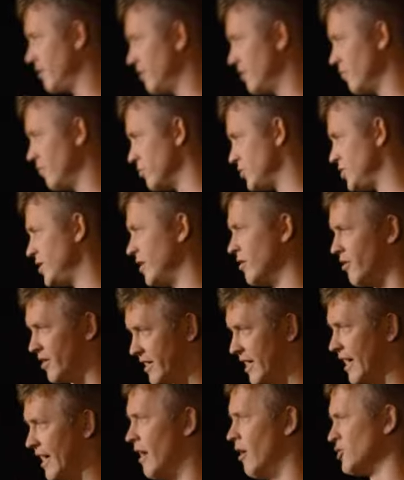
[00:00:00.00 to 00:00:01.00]
We're sitting on
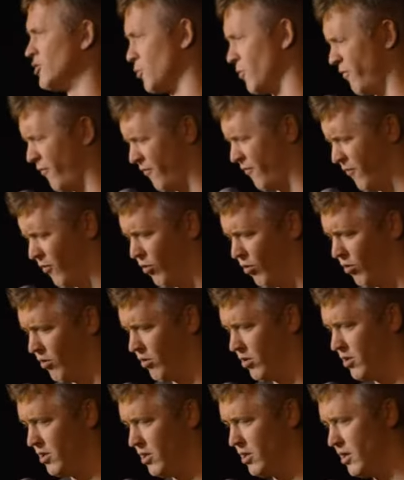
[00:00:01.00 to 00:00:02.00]
a couch. We're
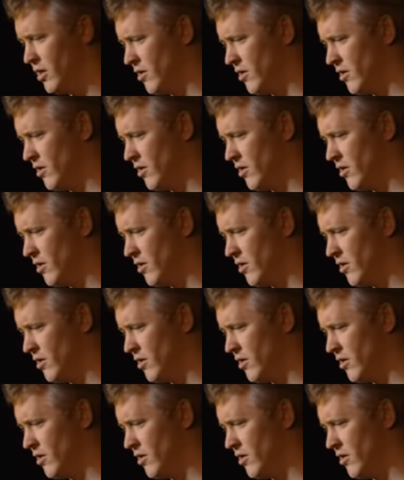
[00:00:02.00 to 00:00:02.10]
full,